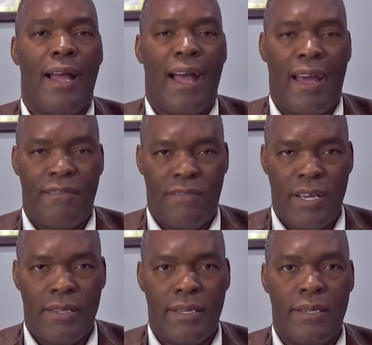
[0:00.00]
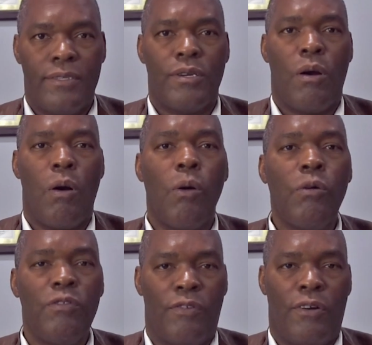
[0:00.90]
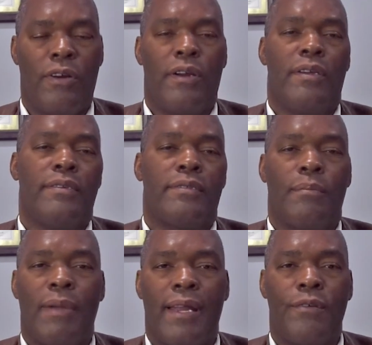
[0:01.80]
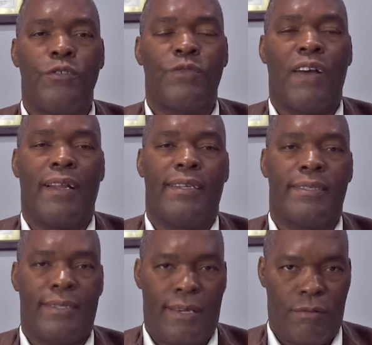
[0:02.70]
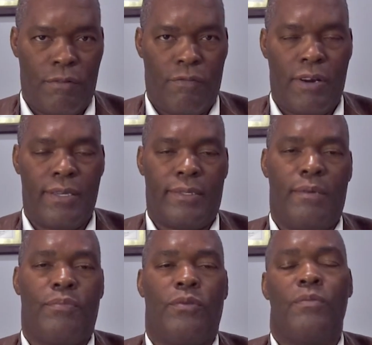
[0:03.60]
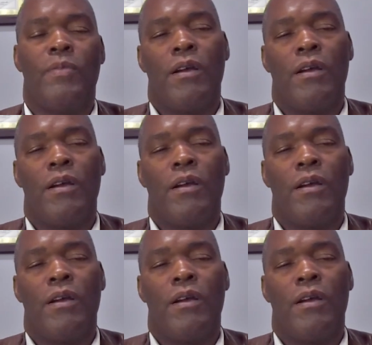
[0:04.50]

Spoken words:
advantage over somebody who's filing single, for example.